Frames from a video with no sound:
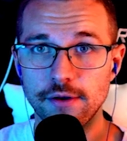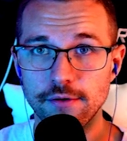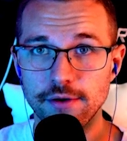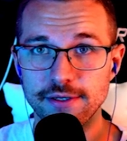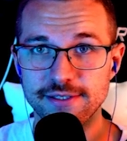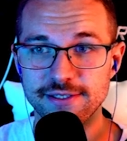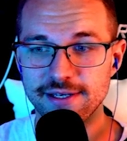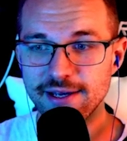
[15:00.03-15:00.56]

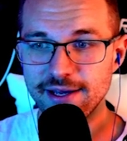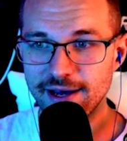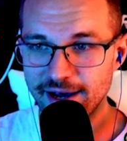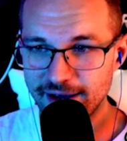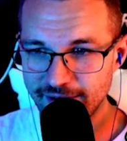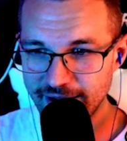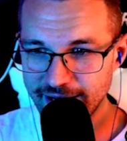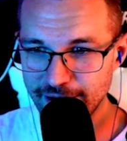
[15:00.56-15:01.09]
units.
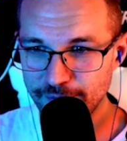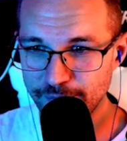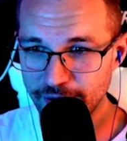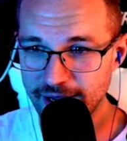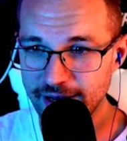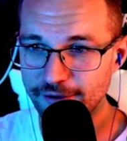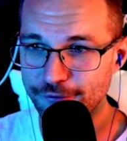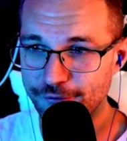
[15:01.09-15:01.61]
Like you're
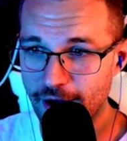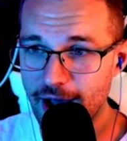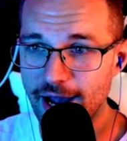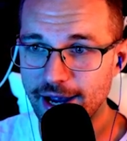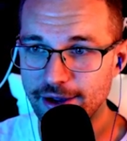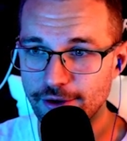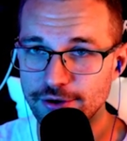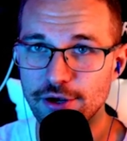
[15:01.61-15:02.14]
playing a
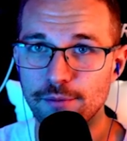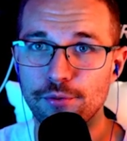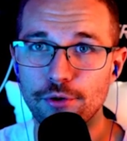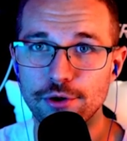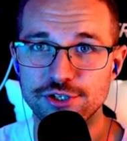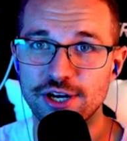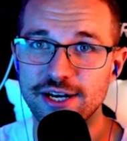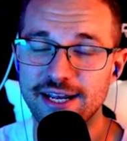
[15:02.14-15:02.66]
Vi on your
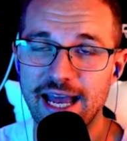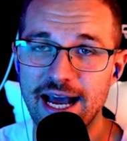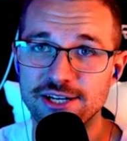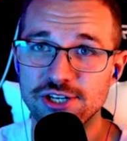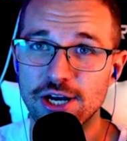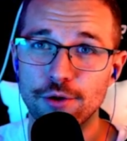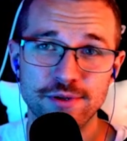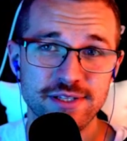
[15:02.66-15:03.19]
board trying to
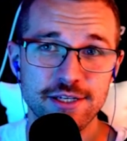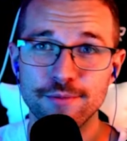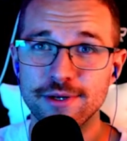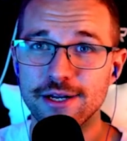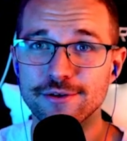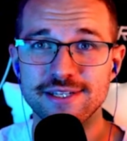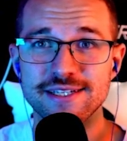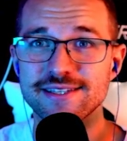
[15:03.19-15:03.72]
cash out when someone
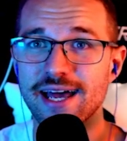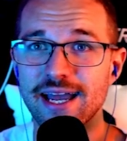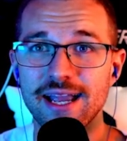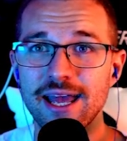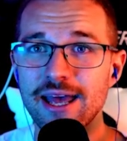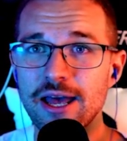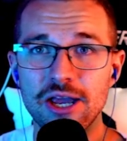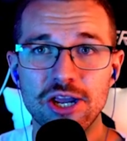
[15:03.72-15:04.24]
else is like
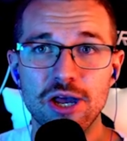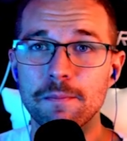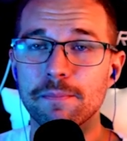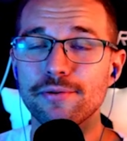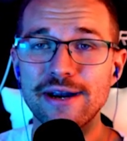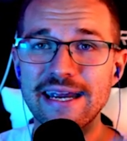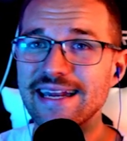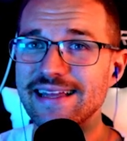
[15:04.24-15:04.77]

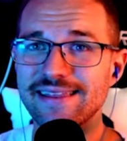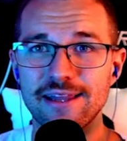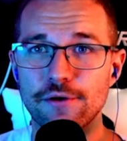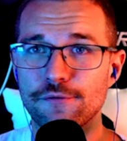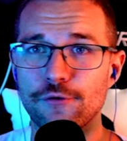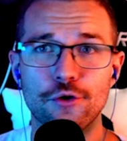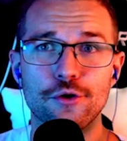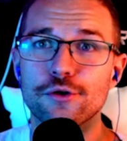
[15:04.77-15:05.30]
completing their
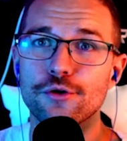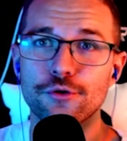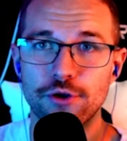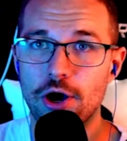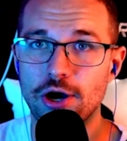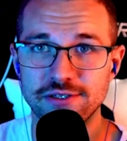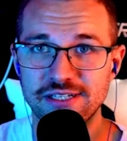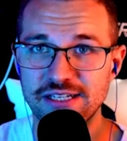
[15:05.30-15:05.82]
vertical
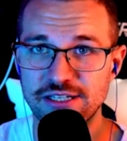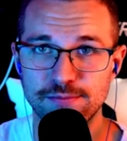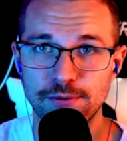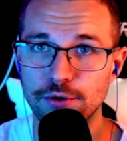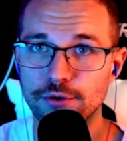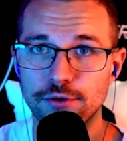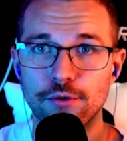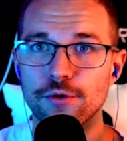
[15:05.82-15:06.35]
Noxus
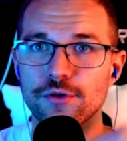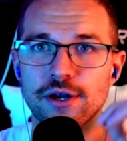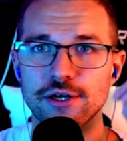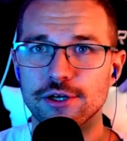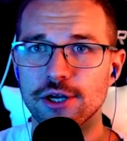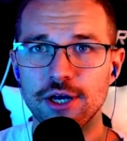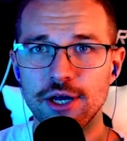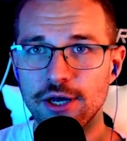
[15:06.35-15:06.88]
build or
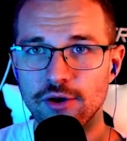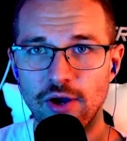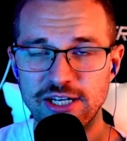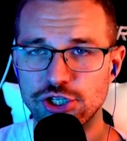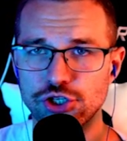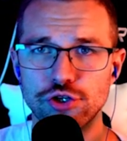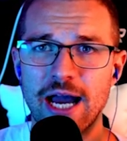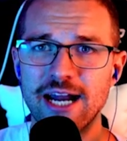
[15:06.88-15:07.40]
their like
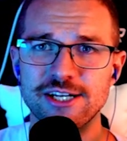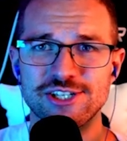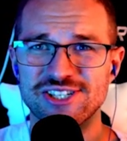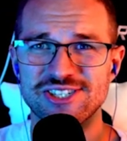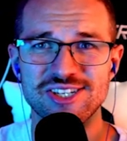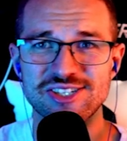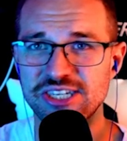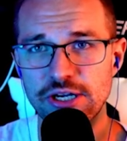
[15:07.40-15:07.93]

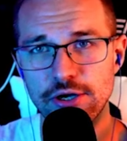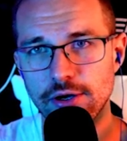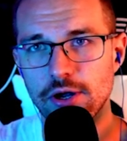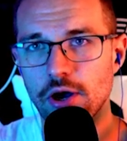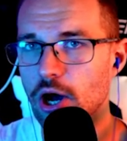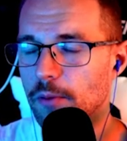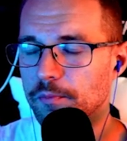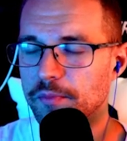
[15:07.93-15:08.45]
Strategist Azir
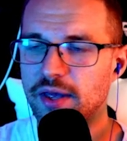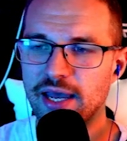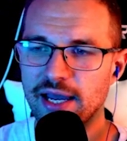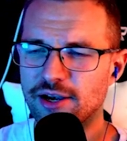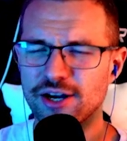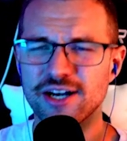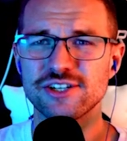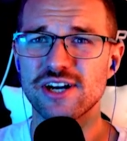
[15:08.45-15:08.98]
comp, and
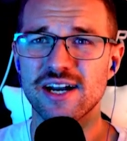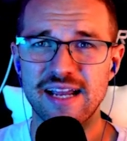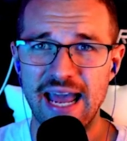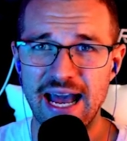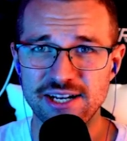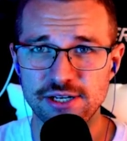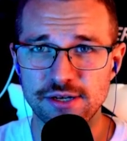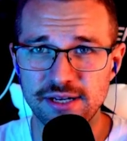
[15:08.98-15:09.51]
you're going to try to
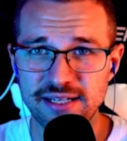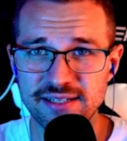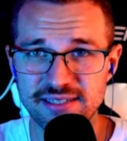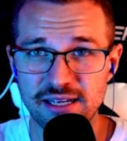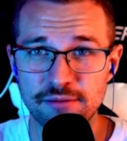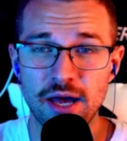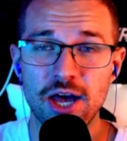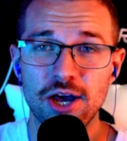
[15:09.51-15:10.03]
cash out against
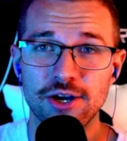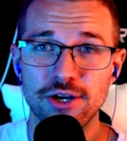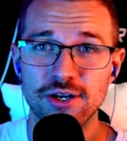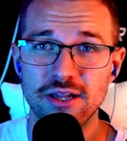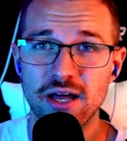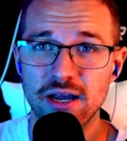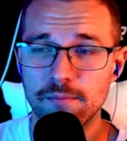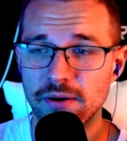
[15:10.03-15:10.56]
them.
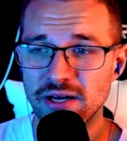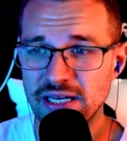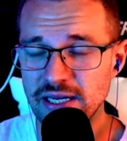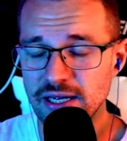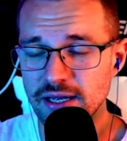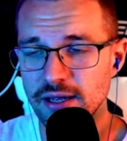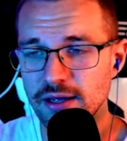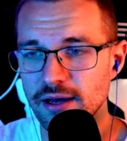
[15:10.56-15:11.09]
Good luck,
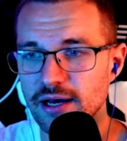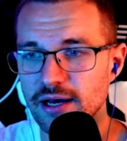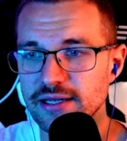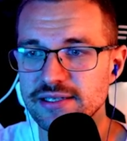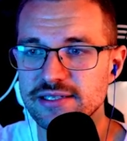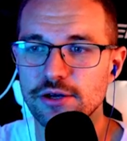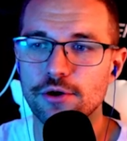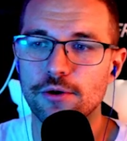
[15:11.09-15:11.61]
buddy.
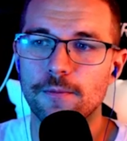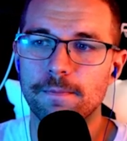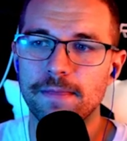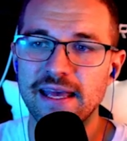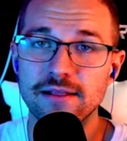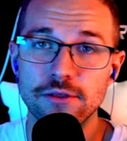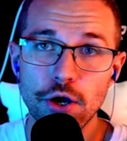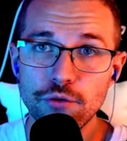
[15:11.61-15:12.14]
So
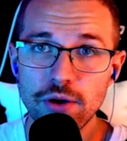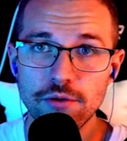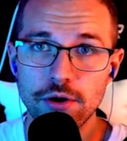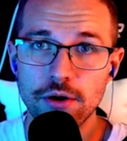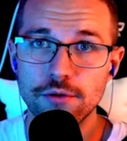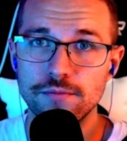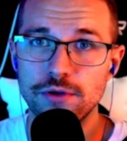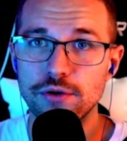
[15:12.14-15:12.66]
in low
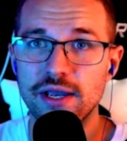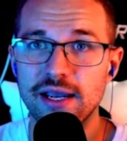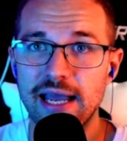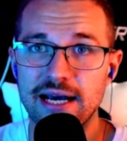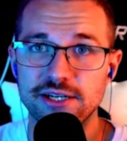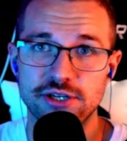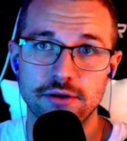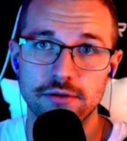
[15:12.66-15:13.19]
ELO, you can
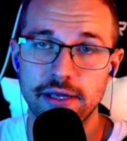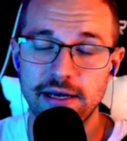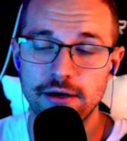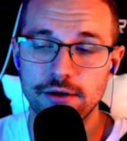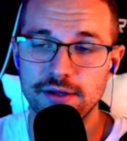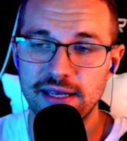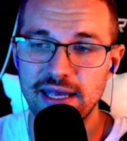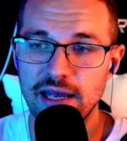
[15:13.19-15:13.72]
cash out later
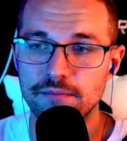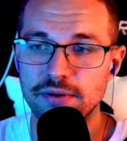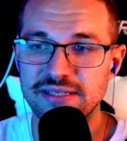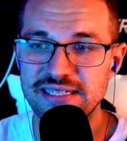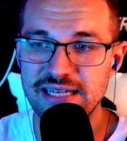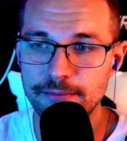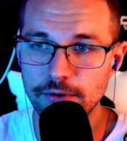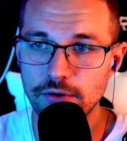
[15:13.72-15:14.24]
in the game,
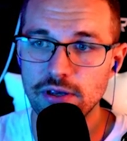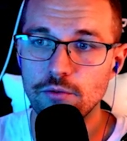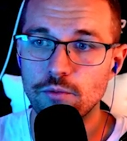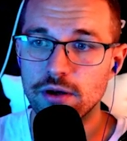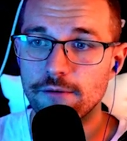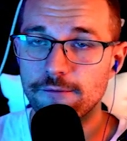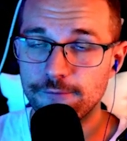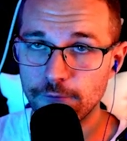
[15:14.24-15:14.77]
but typically you
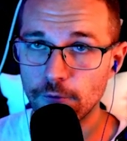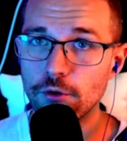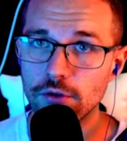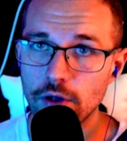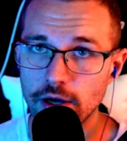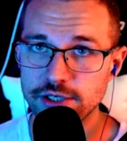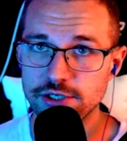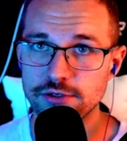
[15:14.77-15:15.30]
want a full
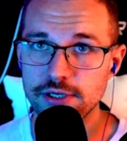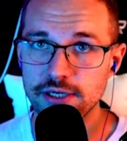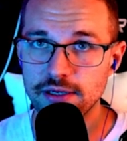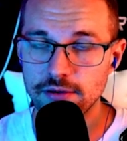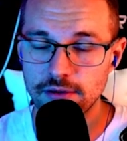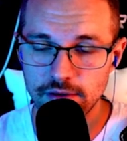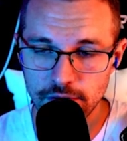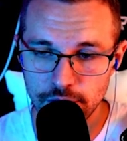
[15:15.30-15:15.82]
loss
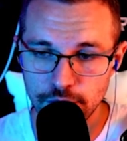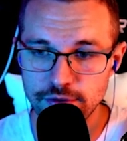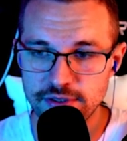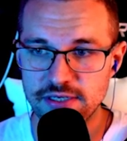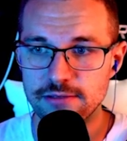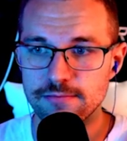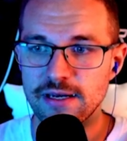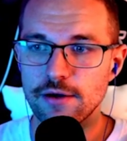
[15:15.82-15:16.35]
streak, lose
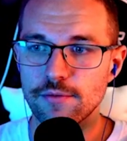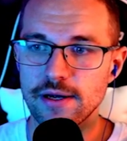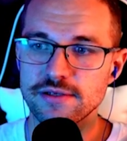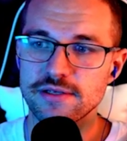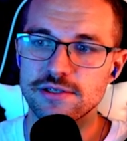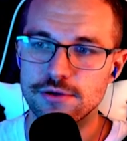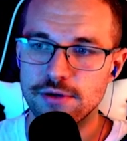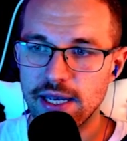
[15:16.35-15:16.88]
as many rounds
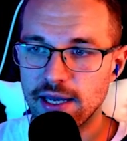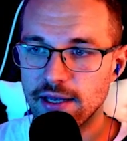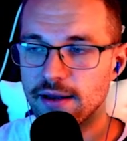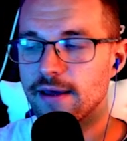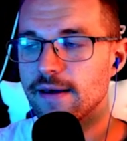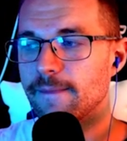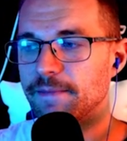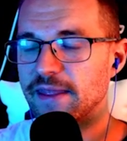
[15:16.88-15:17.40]
as you can, and
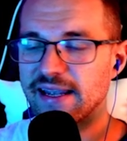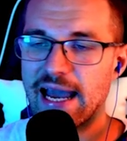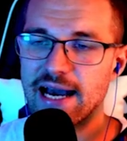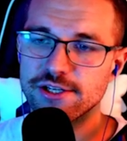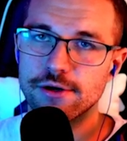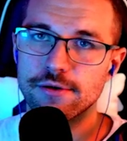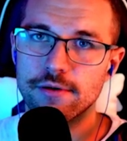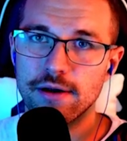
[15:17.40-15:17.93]
then
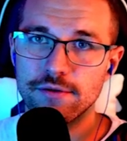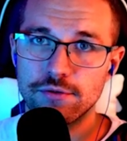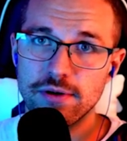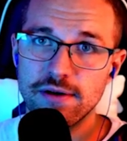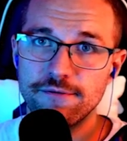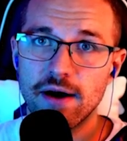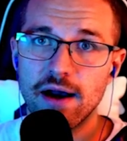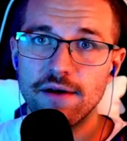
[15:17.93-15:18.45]
cash out around
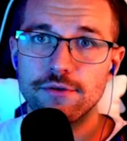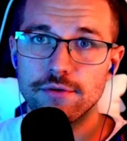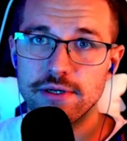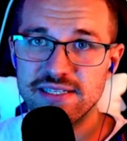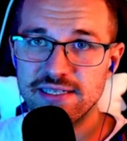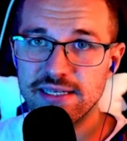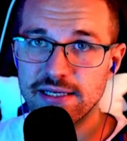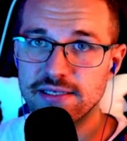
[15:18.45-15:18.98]
3-5,
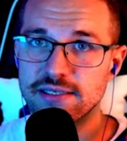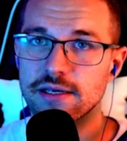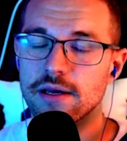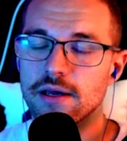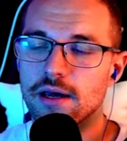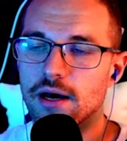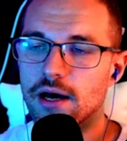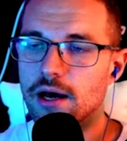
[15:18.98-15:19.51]
3-6.
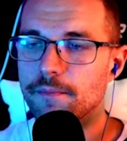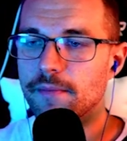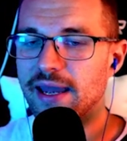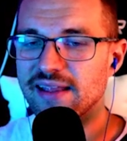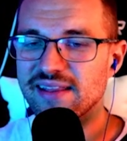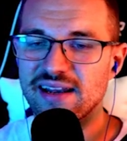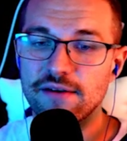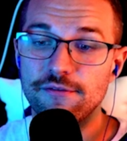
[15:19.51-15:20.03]

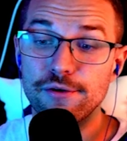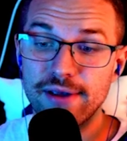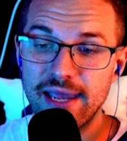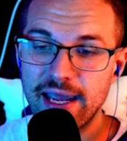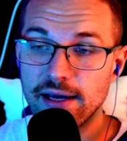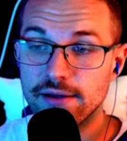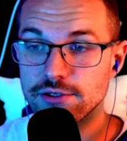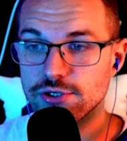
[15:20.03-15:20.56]
And then if you
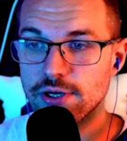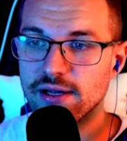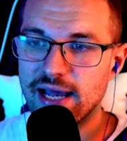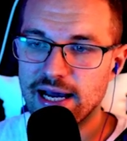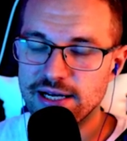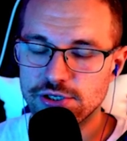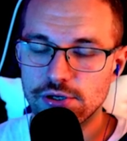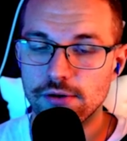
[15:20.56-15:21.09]
can't, try to
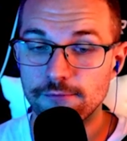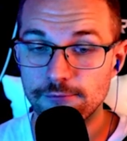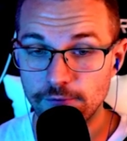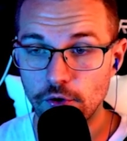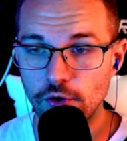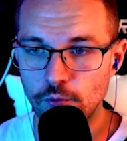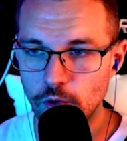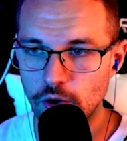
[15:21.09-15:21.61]
cash out on
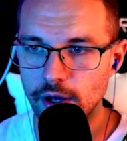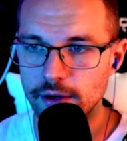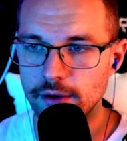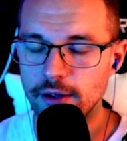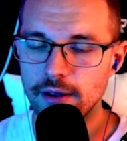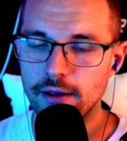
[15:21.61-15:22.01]
4-1.